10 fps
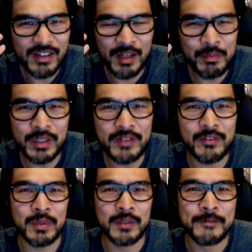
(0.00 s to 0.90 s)

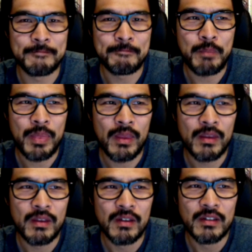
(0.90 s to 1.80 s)
unbelievable.
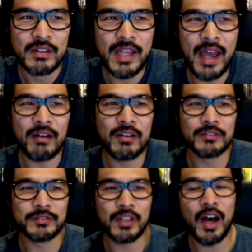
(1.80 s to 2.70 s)
Now,
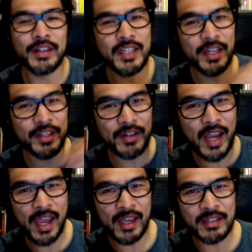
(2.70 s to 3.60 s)
on the other
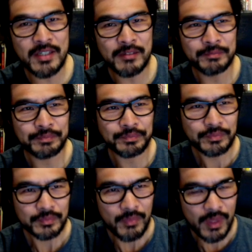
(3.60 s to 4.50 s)
hand,
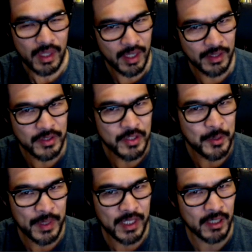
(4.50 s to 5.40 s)
and
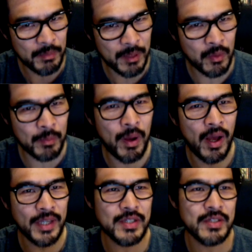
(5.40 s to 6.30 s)
speaking a bit more
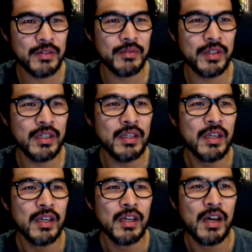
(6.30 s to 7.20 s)
positively,
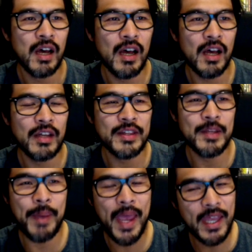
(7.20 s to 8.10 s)
the
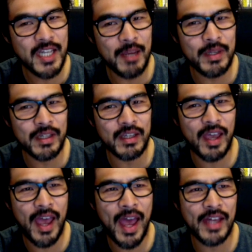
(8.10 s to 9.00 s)
pandemic
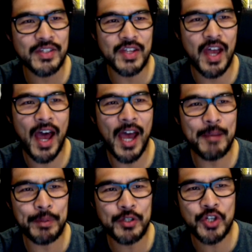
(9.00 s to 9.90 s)
has
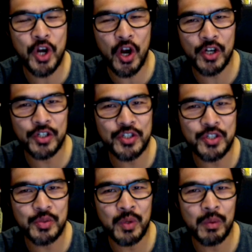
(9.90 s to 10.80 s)

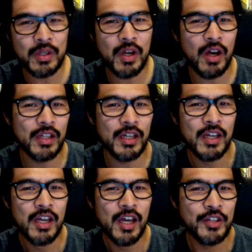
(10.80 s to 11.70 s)
hypercharged what we'll call
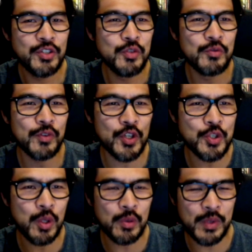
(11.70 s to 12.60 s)
a new
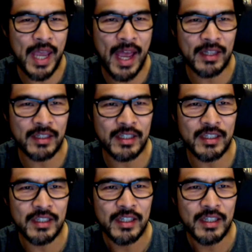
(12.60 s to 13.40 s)
virtual reality.